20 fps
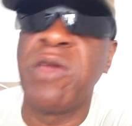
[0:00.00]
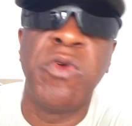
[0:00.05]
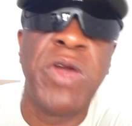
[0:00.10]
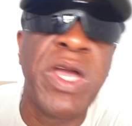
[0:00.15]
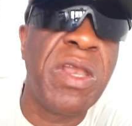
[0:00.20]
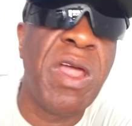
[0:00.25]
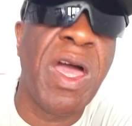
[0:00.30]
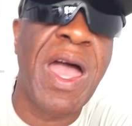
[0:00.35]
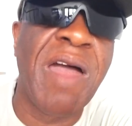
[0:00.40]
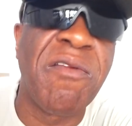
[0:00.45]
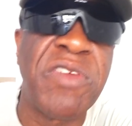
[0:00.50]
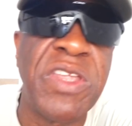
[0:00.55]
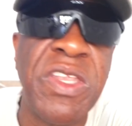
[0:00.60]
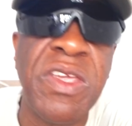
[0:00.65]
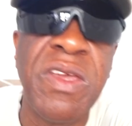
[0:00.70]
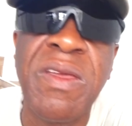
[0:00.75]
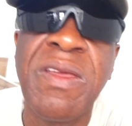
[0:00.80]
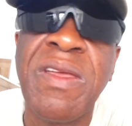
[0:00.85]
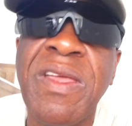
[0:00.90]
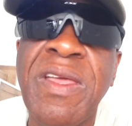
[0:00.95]
we're not having
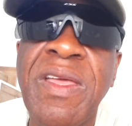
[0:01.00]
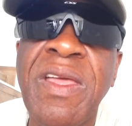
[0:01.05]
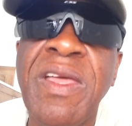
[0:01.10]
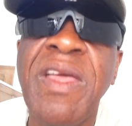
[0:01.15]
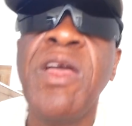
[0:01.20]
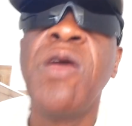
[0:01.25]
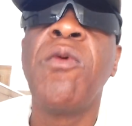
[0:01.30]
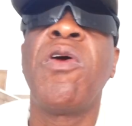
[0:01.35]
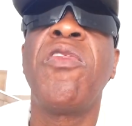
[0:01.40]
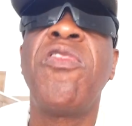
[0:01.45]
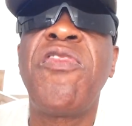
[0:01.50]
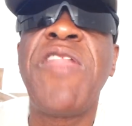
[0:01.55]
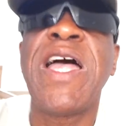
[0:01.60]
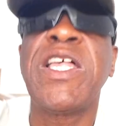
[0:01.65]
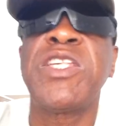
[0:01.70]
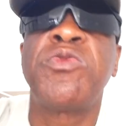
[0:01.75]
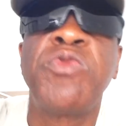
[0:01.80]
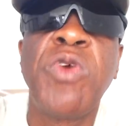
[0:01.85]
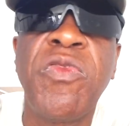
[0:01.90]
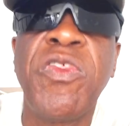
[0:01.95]
you. Well,
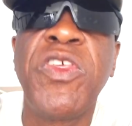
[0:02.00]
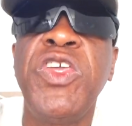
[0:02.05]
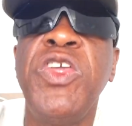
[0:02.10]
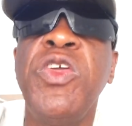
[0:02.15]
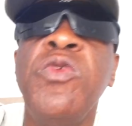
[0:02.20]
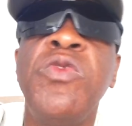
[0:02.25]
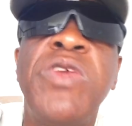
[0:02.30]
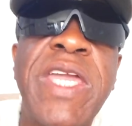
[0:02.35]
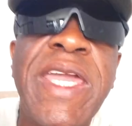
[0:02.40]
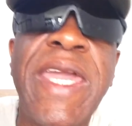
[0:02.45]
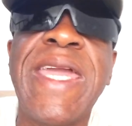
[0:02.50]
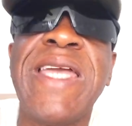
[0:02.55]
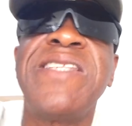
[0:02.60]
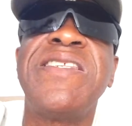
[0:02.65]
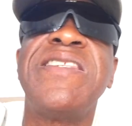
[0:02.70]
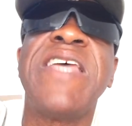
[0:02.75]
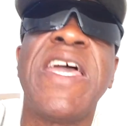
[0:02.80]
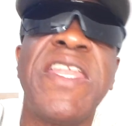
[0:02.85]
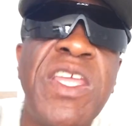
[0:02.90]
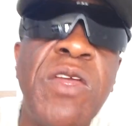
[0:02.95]
that's what the UK
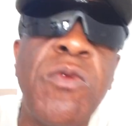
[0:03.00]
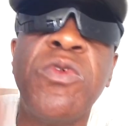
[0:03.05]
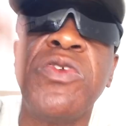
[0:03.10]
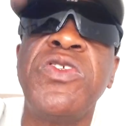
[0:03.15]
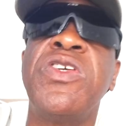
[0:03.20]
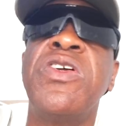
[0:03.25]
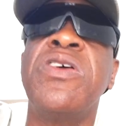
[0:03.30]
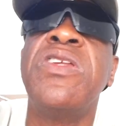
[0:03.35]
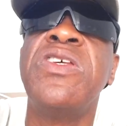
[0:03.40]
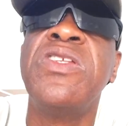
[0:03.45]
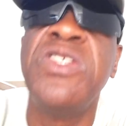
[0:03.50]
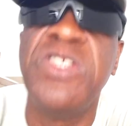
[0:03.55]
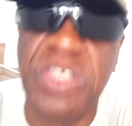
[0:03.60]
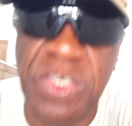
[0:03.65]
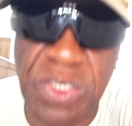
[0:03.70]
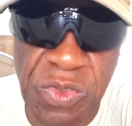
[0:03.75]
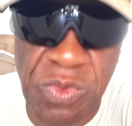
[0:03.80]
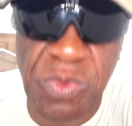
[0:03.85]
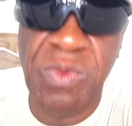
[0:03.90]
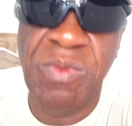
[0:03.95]
said it was going to
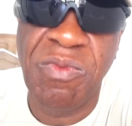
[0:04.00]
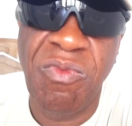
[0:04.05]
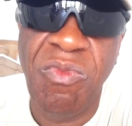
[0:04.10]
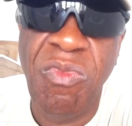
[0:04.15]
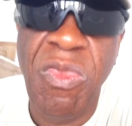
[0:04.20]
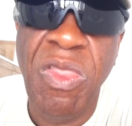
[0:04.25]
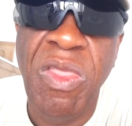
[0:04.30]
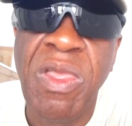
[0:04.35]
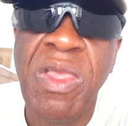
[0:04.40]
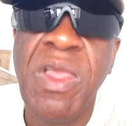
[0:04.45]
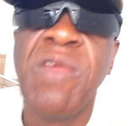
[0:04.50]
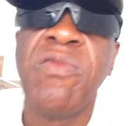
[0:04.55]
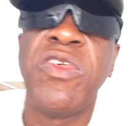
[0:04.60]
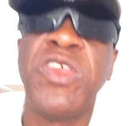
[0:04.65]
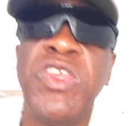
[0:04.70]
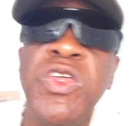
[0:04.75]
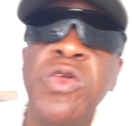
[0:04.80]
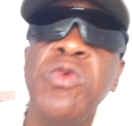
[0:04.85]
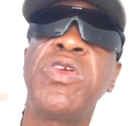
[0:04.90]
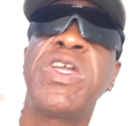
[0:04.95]
do.
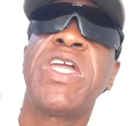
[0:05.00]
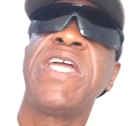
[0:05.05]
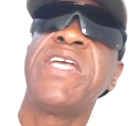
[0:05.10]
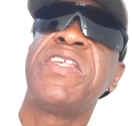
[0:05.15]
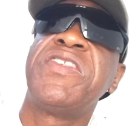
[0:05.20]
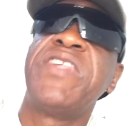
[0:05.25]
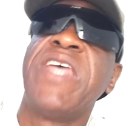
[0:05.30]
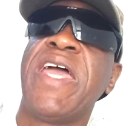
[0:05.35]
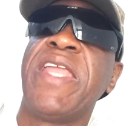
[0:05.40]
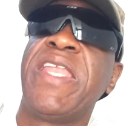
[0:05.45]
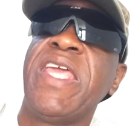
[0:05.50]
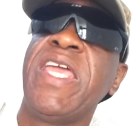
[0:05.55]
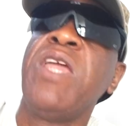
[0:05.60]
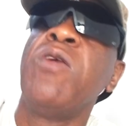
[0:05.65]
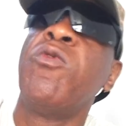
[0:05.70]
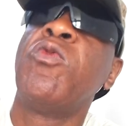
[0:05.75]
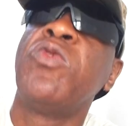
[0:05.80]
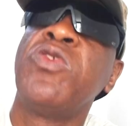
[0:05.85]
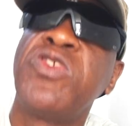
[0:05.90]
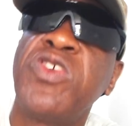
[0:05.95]
The UK said
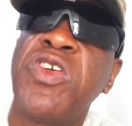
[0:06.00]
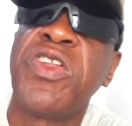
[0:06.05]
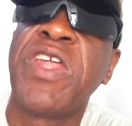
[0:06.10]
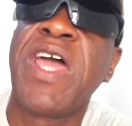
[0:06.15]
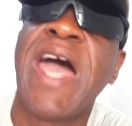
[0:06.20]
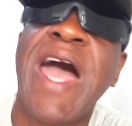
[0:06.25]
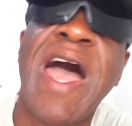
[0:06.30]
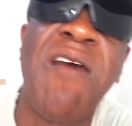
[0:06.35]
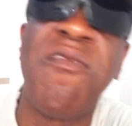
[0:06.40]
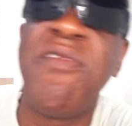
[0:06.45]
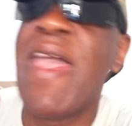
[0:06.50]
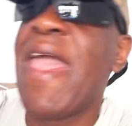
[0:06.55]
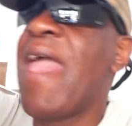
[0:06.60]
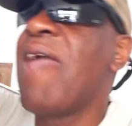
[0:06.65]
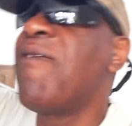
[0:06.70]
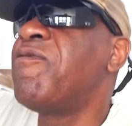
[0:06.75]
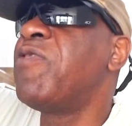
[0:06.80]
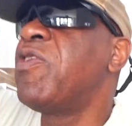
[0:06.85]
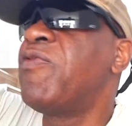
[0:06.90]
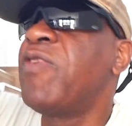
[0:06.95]
it was going to have
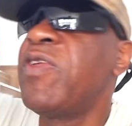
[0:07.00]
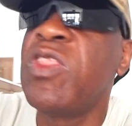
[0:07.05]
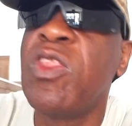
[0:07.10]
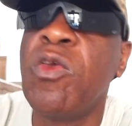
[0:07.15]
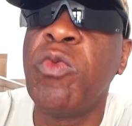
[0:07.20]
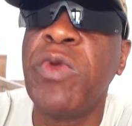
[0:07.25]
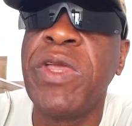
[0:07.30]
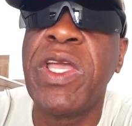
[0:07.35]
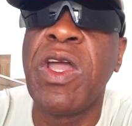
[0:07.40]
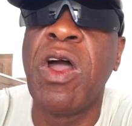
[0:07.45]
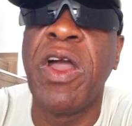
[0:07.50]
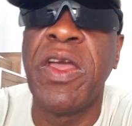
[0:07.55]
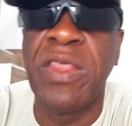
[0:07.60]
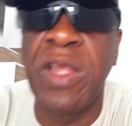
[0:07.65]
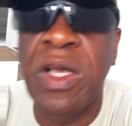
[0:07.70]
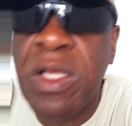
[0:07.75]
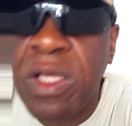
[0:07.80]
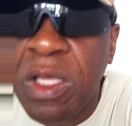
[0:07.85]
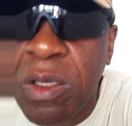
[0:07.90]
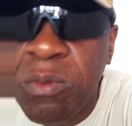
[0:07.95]
everything that we got in the
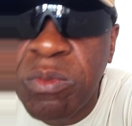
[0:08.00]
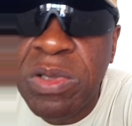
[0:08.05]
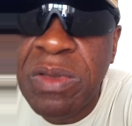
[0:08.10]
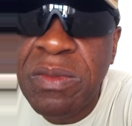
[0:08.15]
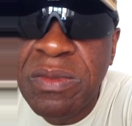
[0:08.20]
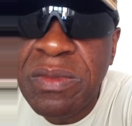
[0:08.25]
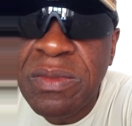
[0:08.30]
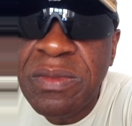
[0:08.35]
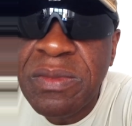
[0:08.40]
club,